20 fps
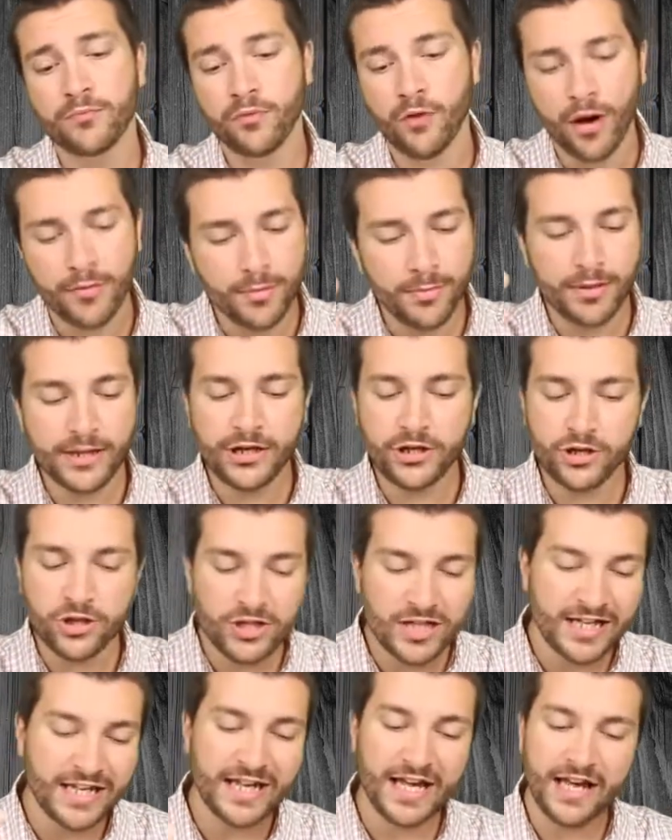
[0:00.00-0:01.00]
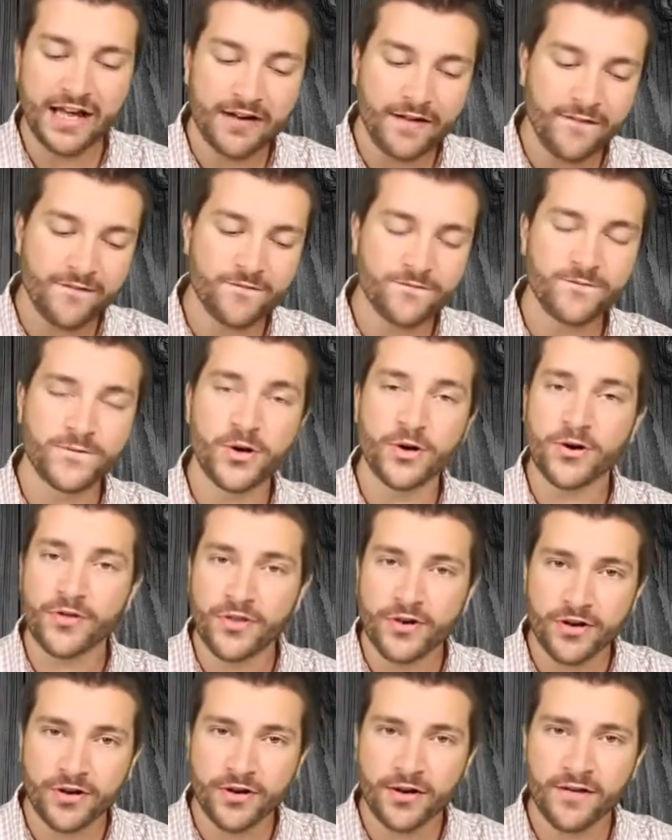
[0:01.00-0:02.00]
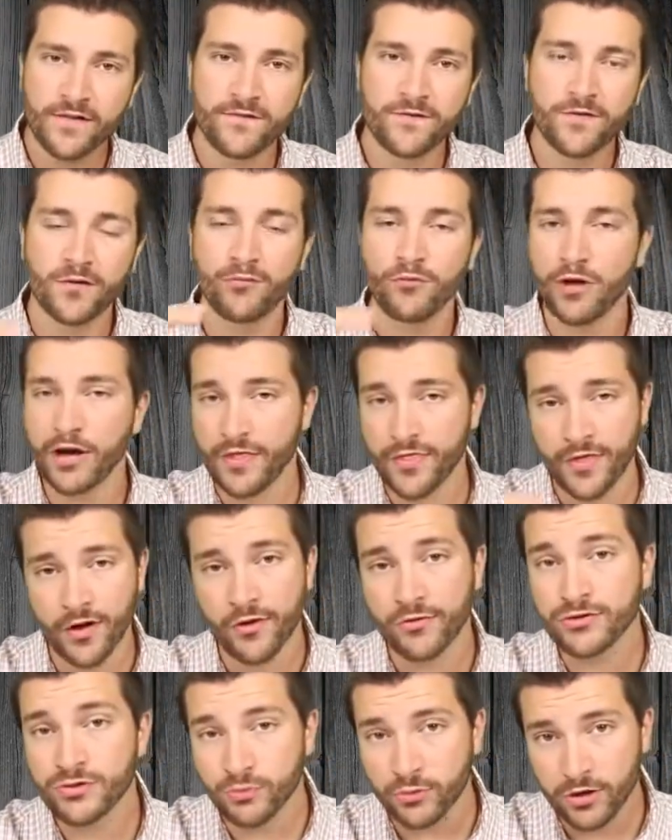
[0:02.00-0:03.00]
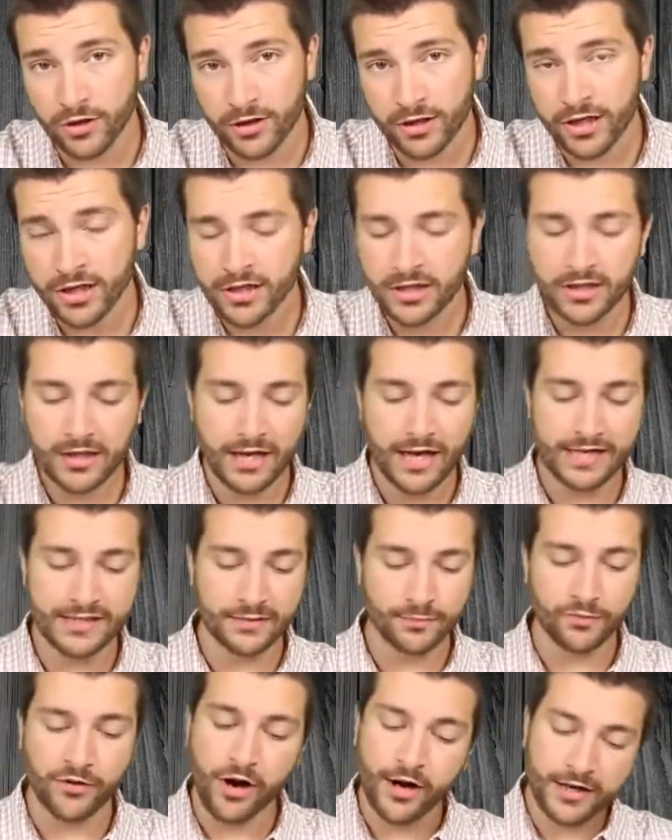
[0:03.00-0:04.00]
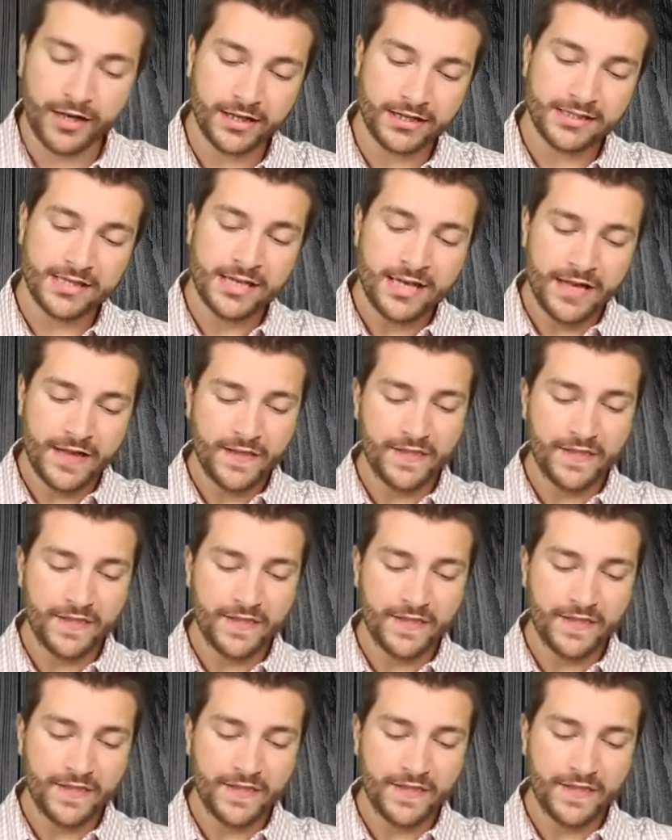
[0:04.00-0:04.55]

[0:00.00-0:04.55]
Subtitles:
probably couldn't get further from what those were as a product.